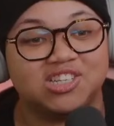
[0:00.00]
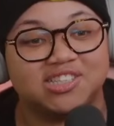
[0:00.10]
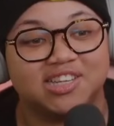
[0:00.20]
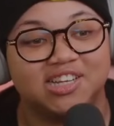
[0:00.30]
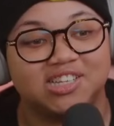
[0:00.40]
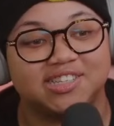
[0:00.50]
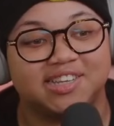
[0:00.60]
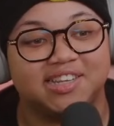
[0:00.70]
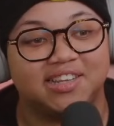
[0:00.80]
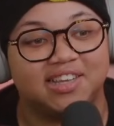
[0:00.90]
He just
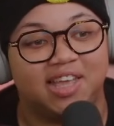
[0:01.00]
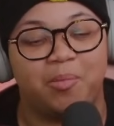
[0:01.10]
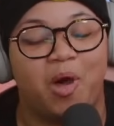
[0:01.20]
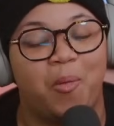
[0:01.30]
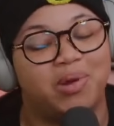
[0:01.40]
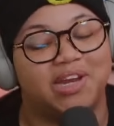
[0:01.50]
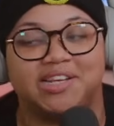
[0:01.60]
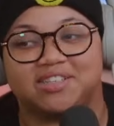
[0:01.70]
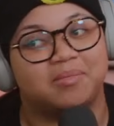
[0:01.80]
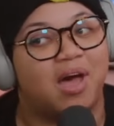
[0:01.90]
keep opening
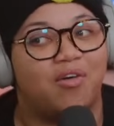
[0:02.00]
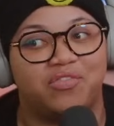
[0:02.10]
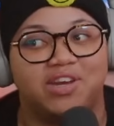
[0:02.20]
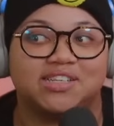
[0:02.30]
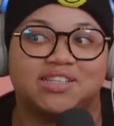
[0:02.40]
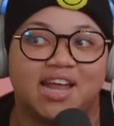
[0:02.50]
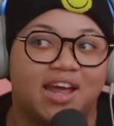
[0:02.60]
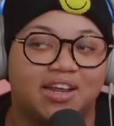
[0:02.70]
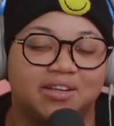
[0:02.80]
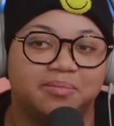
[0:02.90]
his mouth and it's not